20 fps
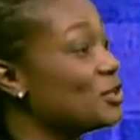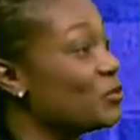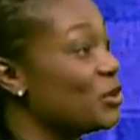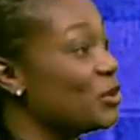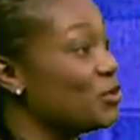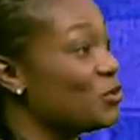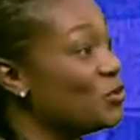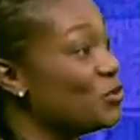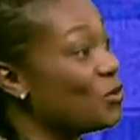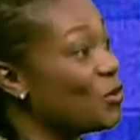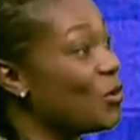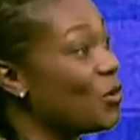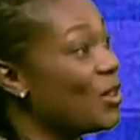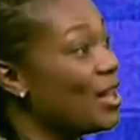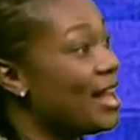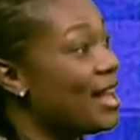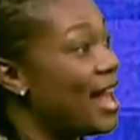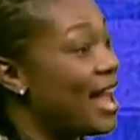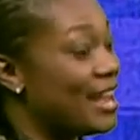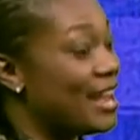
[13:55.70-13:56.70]
with Google,
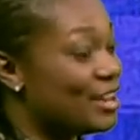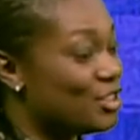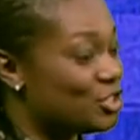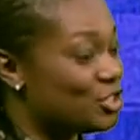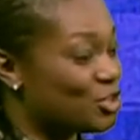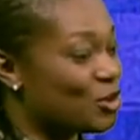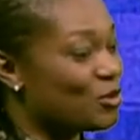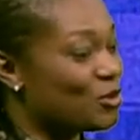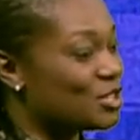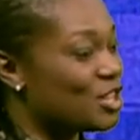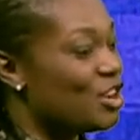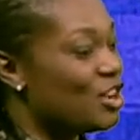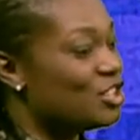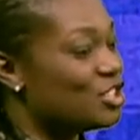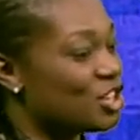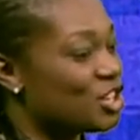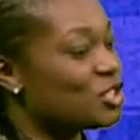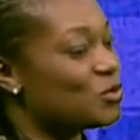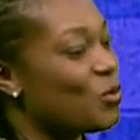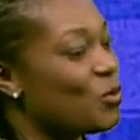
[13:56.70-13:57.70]
and it shows
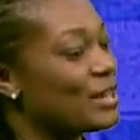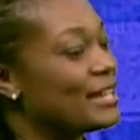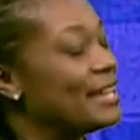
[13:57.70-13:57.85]
just what